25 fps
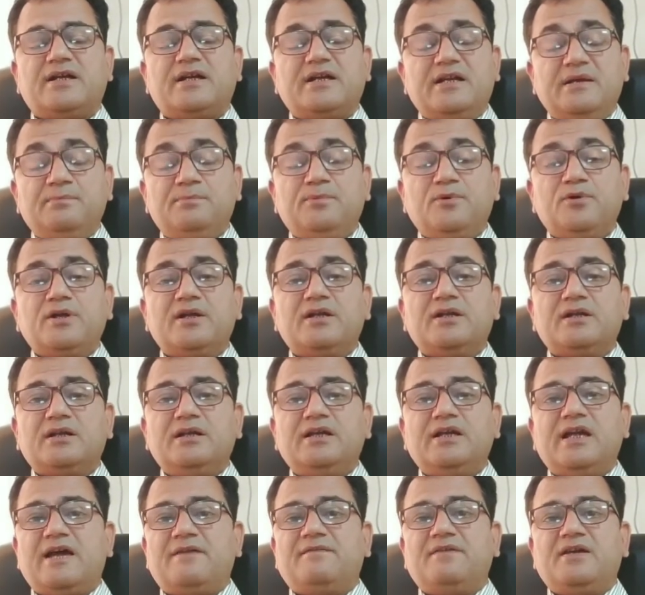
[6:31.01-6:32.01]
and
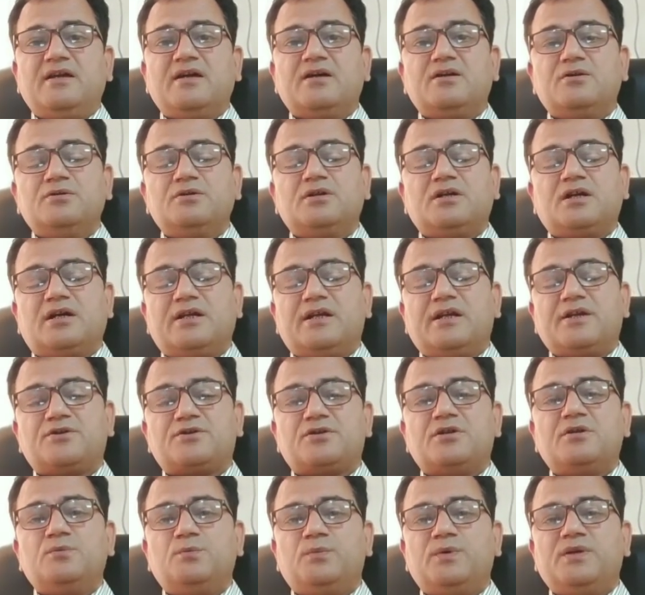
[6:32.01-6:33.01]
importantly, having a good
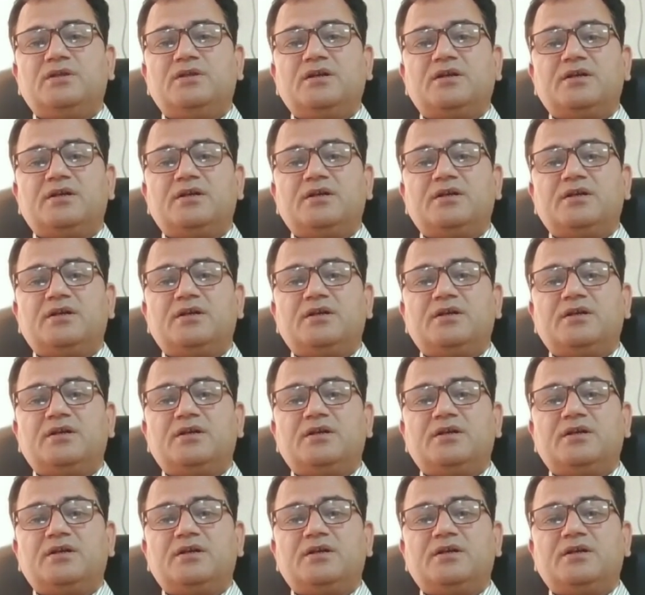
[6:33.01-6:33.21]
connection with